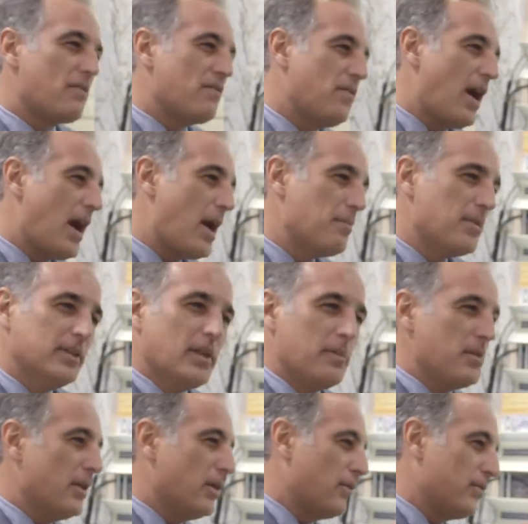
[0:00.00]
farm in the
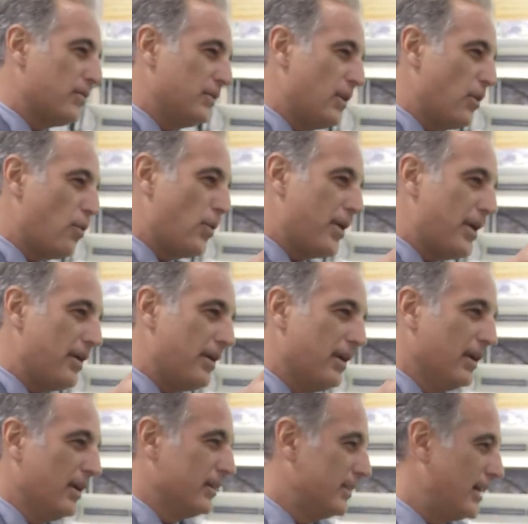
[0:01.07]
middle of nowhere
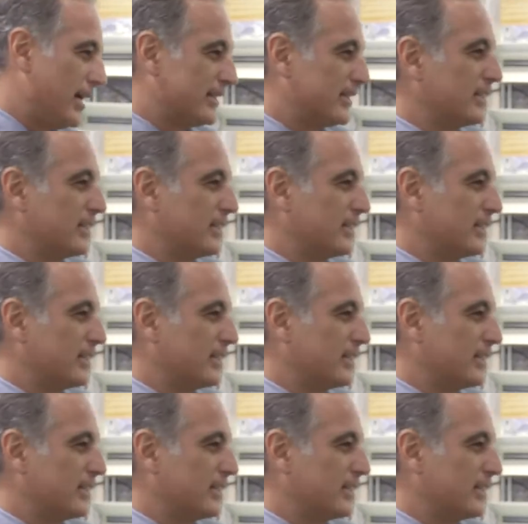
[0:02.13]
that